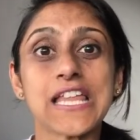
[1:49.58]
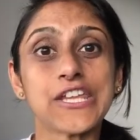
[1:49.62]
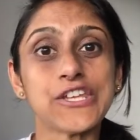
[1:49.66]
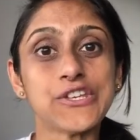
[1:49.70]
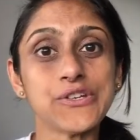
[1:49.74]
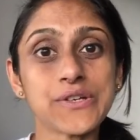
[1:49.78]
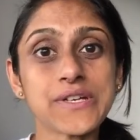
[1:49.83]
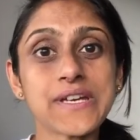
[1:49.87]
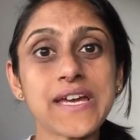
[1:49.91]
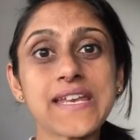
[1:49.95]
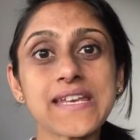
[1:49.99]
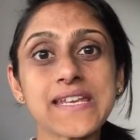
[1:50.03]

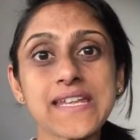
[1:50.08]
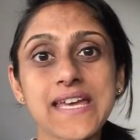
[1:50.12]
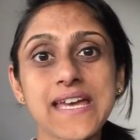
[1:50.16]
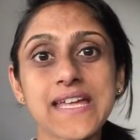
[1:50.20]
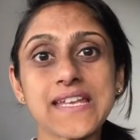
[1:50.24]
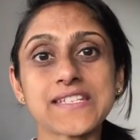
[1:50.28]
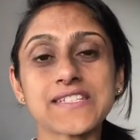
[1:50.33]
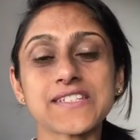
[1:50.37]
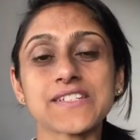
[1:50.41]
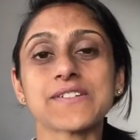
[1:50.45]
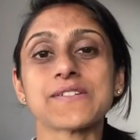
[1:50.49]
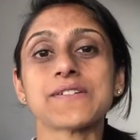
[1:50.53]
you can
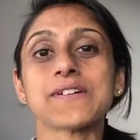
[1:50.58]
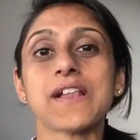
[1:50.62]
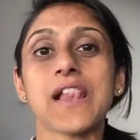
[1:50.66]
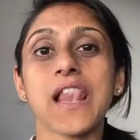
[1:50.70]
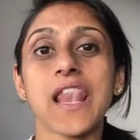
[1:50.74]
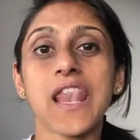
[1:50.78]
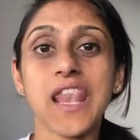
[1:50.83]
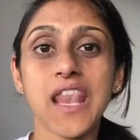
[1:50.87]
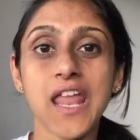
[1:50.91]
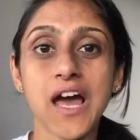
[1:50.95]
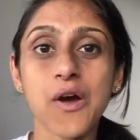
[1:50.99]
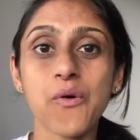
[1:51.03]
get
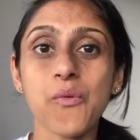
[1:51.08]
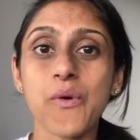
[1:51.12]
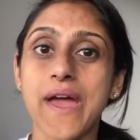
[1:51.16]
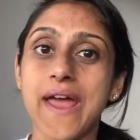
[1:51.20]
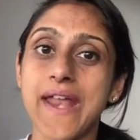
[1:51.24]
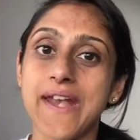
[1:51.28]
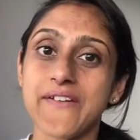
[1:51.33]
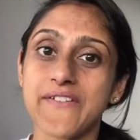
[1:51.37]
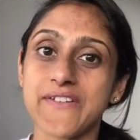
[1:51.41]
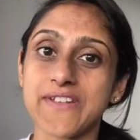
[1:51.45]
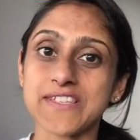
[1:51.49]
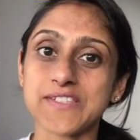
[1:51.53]
love
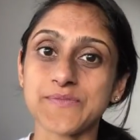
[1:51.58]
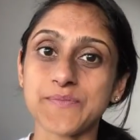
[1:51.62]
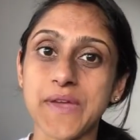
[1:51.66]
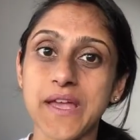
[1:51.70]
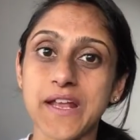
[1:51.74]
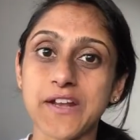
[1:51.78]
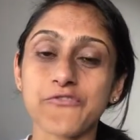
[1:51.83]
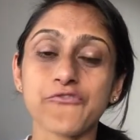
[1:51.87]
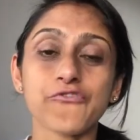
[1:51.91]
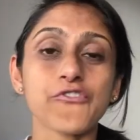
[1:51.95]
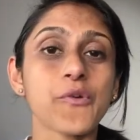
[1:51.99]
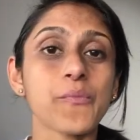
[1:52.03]
and
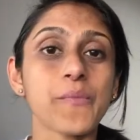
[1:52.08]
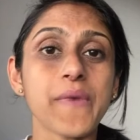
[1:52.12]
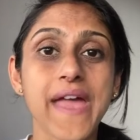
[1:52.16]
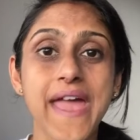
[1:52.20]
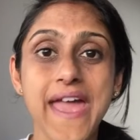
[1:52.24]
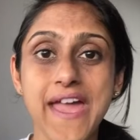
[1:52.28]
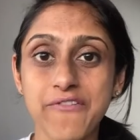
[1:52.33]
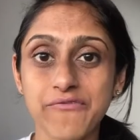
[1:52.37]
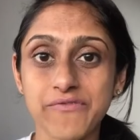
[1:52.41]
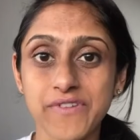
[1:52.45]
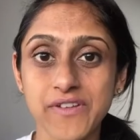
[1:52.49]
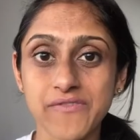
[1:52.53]
respect from
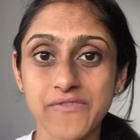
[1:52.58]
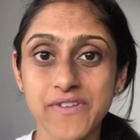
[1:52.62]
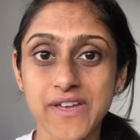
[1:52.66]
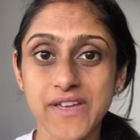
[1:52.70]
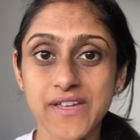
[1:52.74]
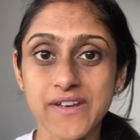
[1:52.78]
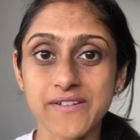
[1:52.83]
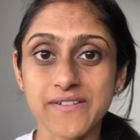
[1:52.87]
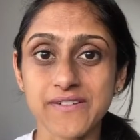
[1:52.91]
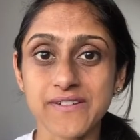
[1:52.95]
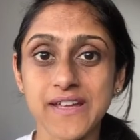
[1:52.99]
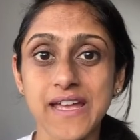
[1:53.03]

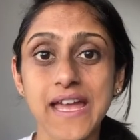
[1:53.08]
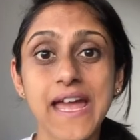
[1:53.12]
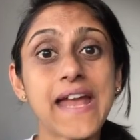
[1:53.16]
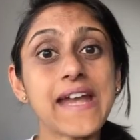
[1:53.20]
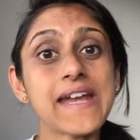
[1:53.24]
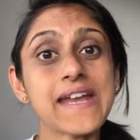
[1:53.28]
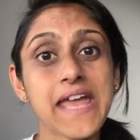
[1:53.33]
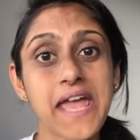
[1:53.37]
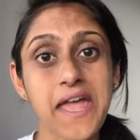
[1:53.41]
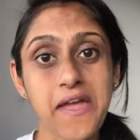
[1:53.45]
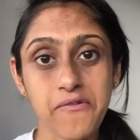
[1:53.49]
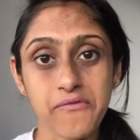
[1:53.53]
everywhere
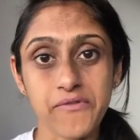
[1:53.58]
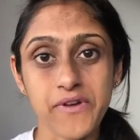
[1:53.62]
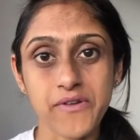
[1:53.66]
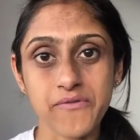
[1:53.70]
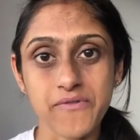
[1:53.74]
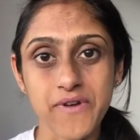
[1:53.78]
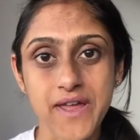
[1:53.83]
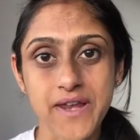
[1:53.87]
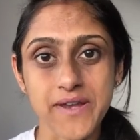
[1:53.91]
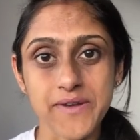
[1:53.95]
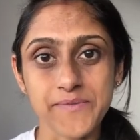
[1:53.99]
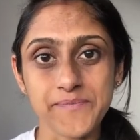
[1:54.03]
and
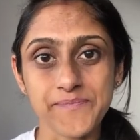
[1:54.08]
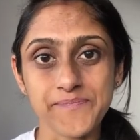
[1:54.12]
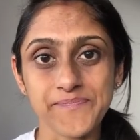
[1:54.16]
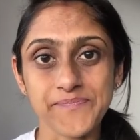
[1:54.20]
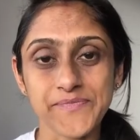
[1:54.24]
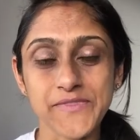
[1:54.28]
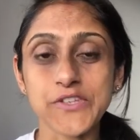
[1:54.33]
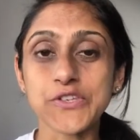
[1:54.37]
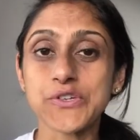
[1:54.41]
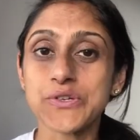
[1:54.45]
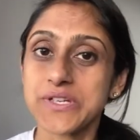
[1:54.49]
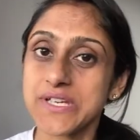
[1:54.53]
everyone.
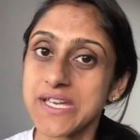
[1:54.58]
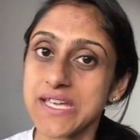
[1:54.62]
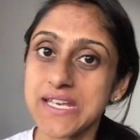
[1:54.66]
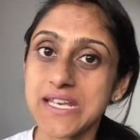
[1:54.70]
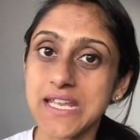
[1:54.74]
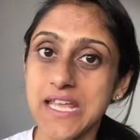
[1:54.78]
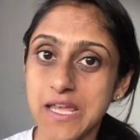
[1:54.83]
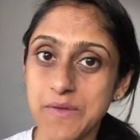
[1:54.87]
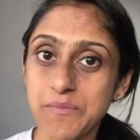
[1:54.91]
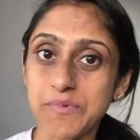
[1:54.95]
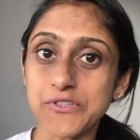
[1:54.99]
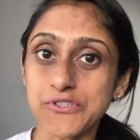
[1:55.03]
You
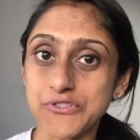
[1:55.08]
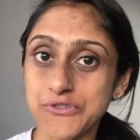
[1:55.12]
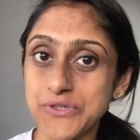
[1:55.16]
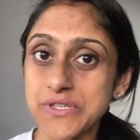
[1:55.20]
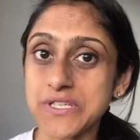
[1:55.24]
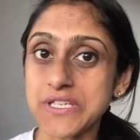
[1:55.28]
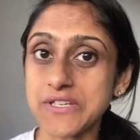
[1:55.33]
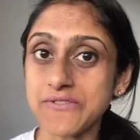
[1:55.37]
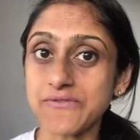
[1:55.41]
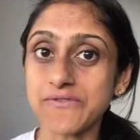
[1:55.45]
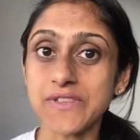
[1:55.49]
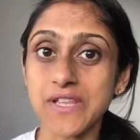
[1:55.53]
can able to
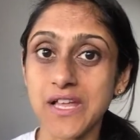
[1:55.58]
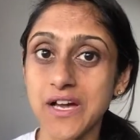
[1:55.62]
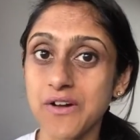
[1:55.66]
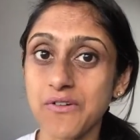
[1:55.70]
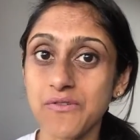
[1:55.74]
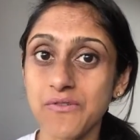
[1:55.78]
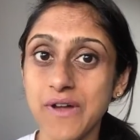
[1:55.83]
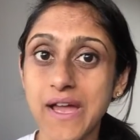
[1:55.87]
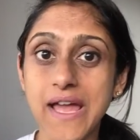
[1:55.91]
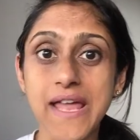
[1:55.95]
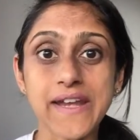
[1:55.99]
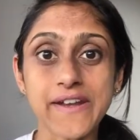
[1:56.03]
give
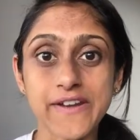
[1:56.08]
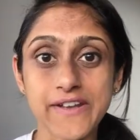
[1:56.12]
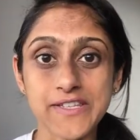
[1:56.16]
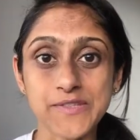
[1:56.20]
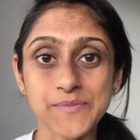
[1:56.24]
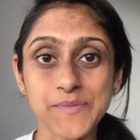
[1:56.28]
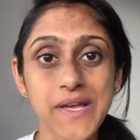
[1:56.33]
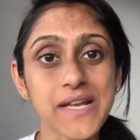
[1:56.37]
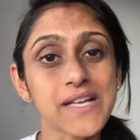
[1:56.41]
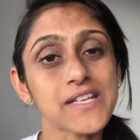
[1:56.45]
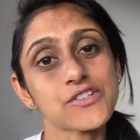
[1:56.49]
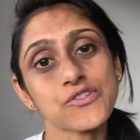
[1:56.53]
love and
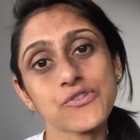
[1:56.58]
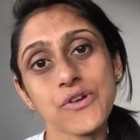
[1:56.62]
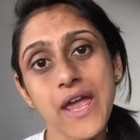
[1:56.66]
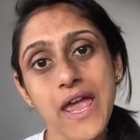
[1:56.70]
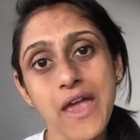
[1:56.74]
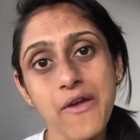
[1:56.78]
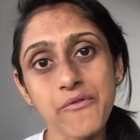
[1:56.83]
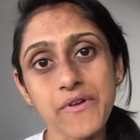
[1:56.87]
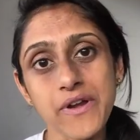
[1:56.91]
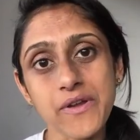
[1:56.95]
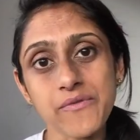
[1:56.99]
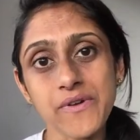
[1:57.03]
respect to
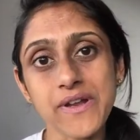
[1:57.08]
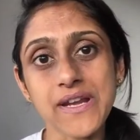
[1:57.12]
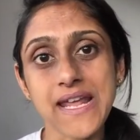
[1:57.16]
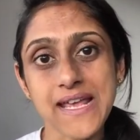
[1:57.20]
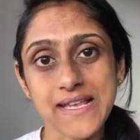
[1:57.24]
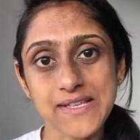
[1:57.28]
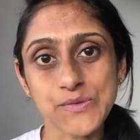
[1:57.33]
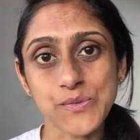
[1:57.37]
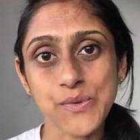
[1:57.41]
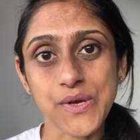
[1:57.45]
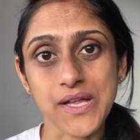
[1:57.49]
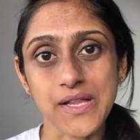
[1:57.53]
everyone
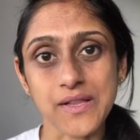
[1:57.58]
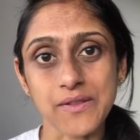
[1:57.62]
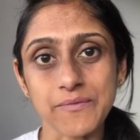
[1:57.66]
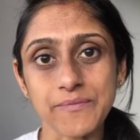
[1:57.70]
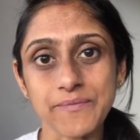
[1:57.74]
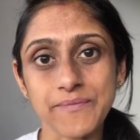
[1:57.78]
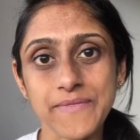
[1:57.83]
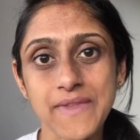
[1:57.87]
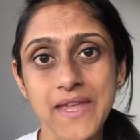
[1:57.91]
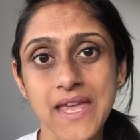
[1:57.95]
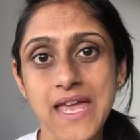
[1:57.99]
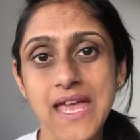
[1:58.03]
as well.
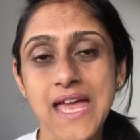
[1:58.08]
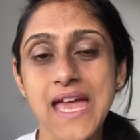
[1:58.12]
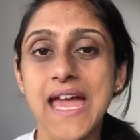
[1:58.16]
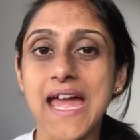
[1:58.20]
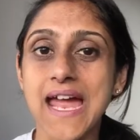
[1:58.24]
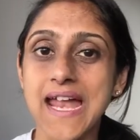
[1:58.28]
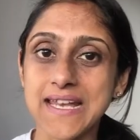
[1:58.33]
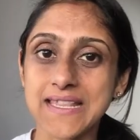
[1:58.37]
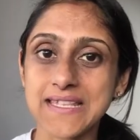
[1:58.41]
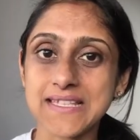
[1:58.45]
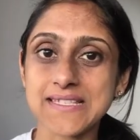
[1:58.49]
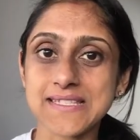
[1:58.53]

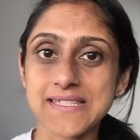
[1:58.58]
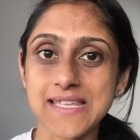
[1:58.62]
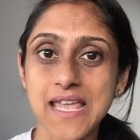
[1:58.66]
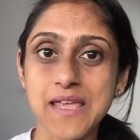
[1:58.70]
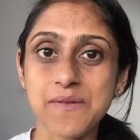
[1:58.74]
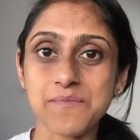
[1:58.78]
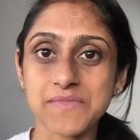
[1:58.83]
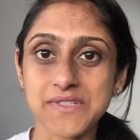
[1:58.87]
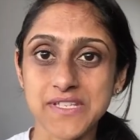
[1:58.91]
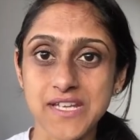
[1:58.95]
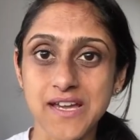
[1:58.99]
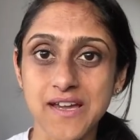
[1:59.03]
At the
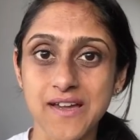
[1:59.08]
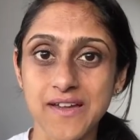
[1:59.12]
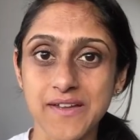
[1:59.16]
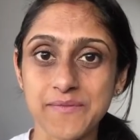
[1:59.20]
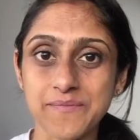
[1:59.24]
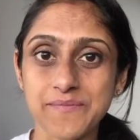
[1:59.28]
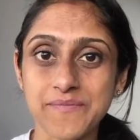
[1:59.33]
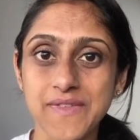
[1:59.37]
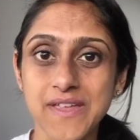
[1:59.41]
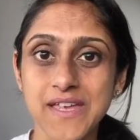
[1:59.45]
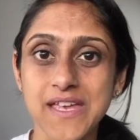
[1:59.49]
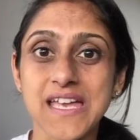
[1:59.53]
same
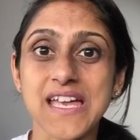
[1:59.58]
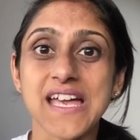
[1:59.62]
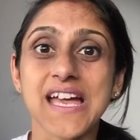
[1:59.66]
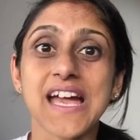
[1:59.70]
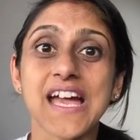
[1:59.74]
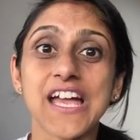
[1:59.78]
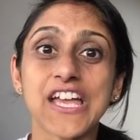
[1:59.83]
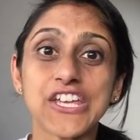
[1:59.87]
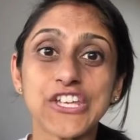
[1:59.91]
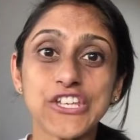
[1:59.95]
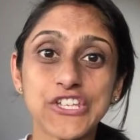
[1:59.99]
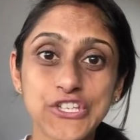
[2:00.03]
time,
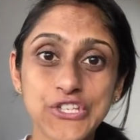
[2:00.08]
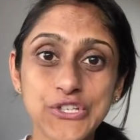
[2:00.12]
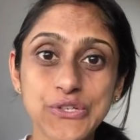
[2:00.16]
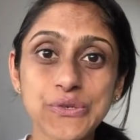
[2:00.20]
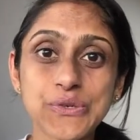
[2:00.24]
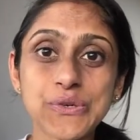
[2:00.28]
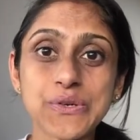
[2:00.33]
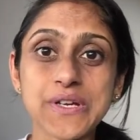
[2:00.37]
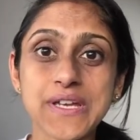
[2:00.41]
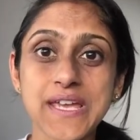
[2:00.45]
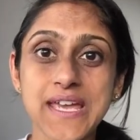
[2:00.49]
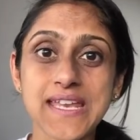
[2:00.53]

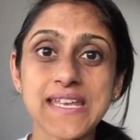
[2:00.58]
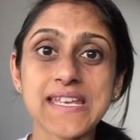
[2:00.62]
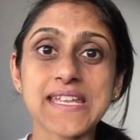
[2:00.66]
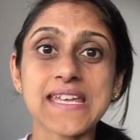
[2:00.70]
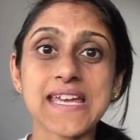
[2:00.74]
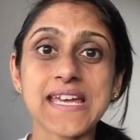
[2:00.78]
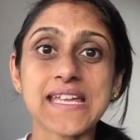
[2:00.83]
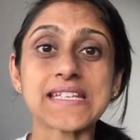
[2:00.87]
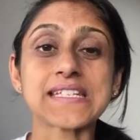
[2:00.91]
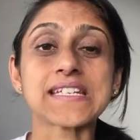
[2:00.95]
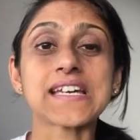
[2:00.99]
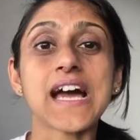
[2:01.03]
you can
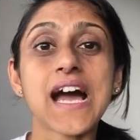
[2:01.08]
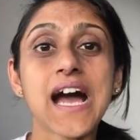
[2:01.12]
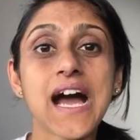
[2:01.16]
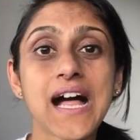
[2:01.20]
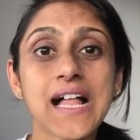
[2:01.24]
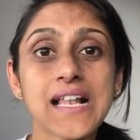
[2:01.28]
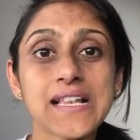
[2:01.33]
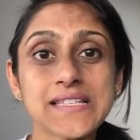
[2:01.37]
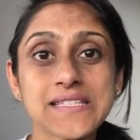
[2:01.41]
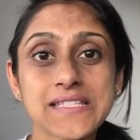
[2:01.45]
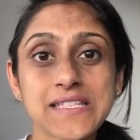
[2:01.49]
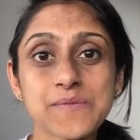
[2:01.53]
get
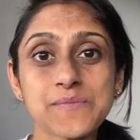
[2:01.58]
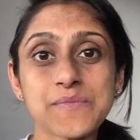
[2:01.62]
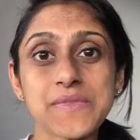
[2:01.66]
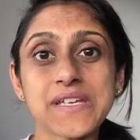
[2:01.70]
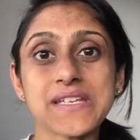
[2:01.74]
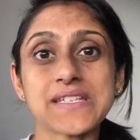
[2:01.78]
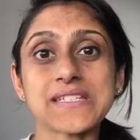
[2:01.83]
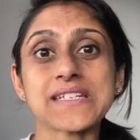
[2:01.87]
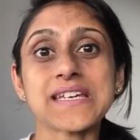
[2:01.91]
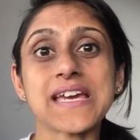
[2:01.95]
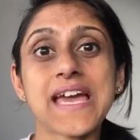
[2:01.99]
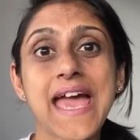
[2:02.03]

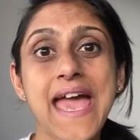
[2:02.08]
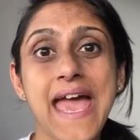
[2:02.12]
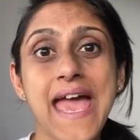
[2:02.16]
ultimate